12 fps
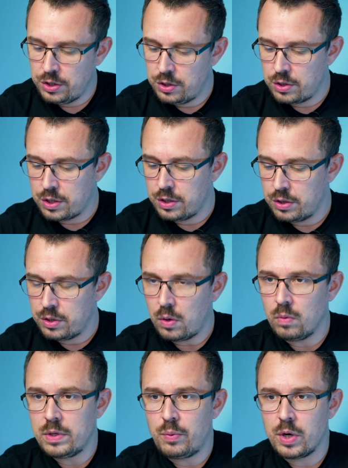you could
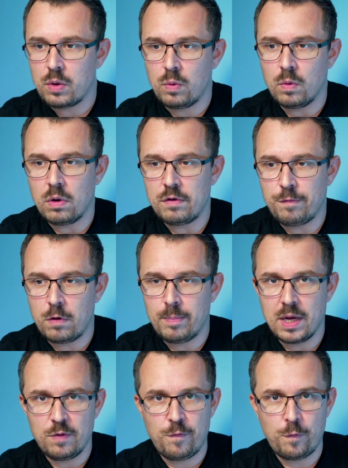only record for
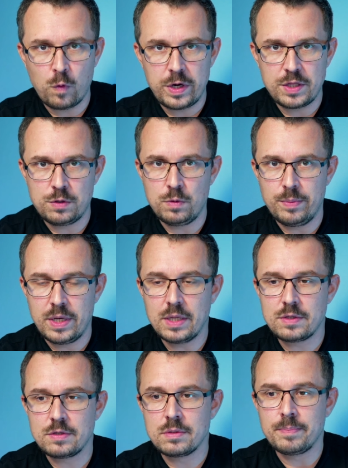about 42
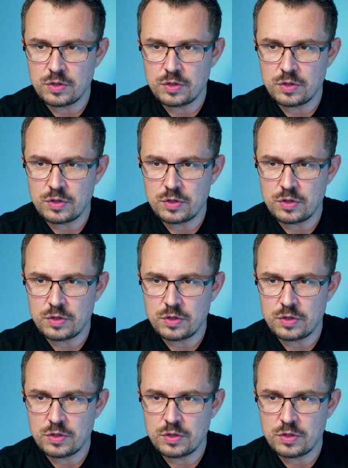minutes.